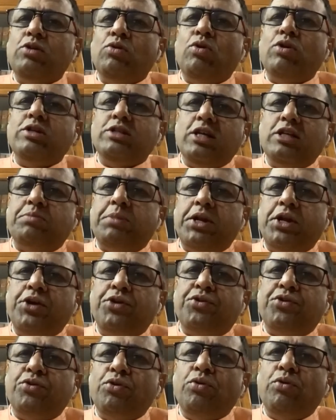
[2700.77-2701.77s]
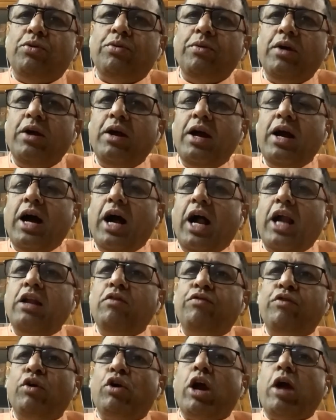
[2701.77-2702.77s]
a notice has been issued, and
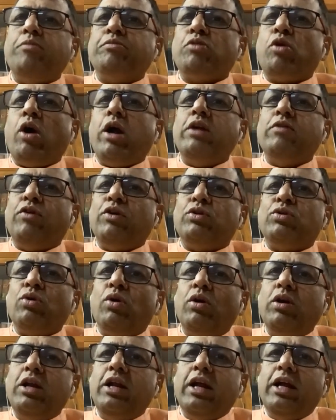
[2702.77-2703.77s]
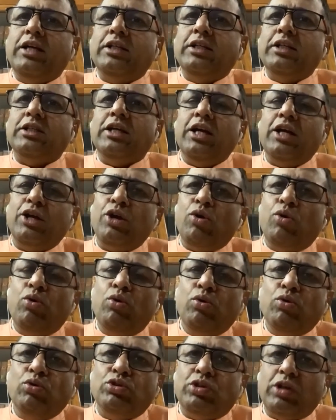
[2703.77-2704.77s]
if you kept quiet for 12 years, you
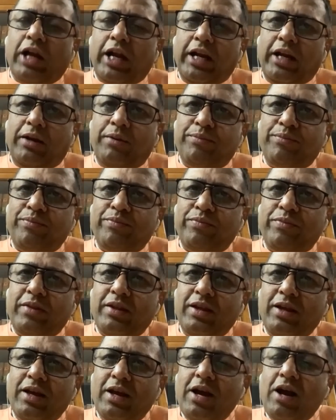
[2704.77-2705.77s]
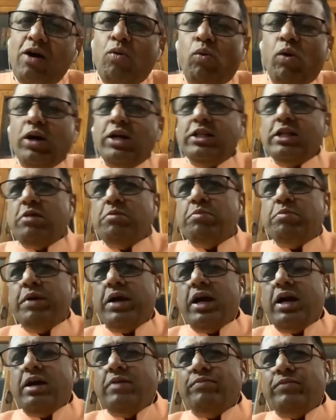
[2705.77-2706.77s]
lose right. What is that
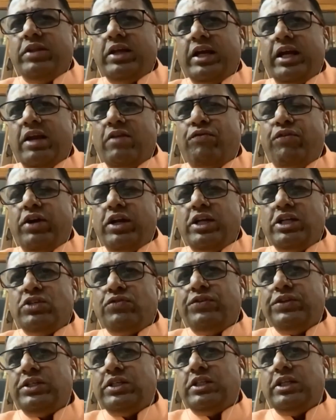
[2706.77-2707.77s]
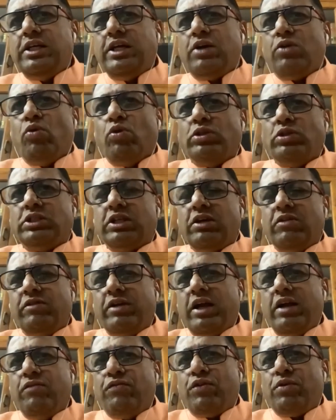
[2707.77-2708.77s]
mere? The inference which the courts have
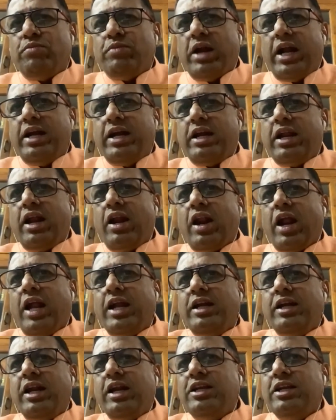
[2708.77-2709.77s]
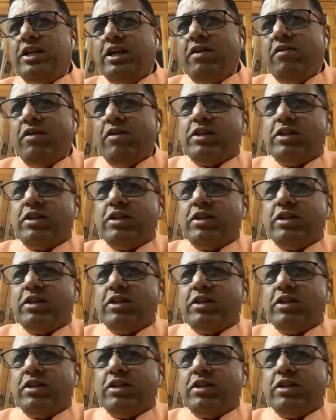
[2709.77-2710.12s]
held from 1919